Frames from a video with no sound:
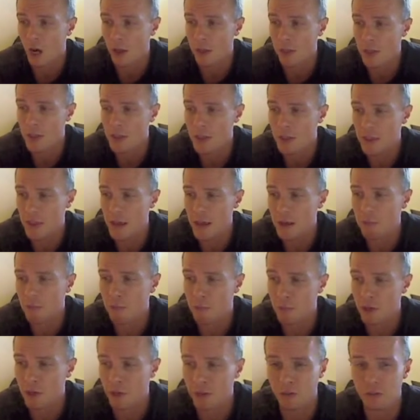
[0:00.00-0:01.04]
I think
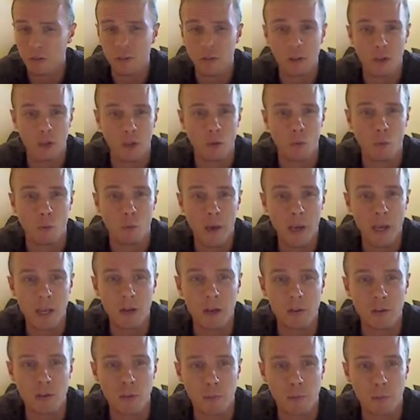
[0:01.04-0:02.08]
that brings an
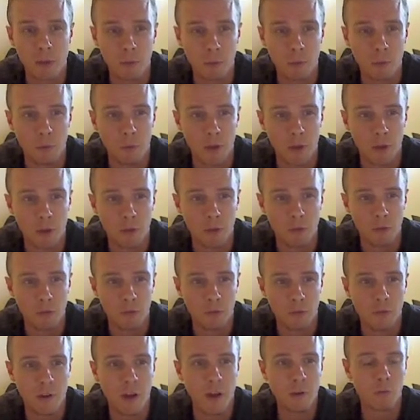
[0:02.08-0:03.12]
awareness to people that
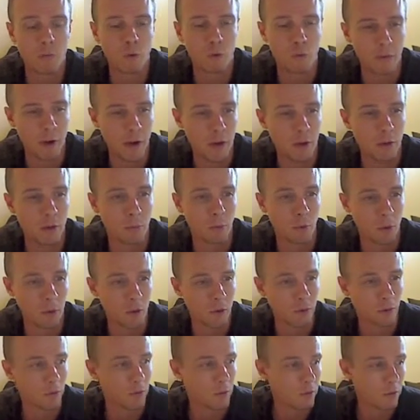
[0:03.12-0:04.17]
is far more valuable
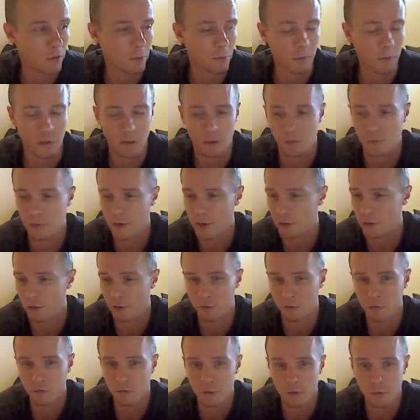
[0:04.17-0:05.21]
than simply the fact
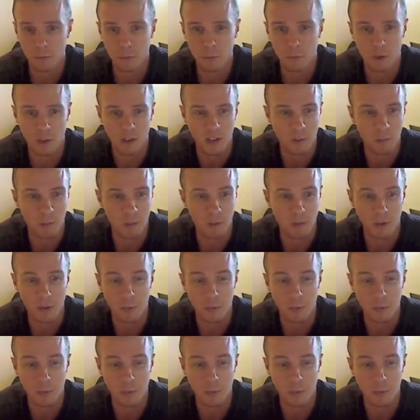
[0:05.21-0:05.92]
I've put a couple of